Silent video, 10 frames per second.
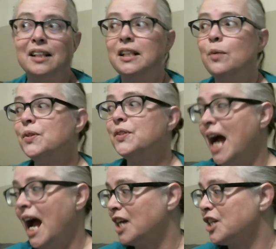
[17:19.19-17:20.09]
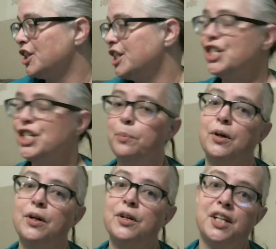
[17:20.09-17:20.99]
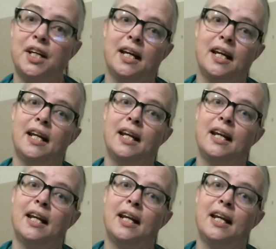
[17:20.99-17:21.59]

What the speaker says: it was actually cheaper to get.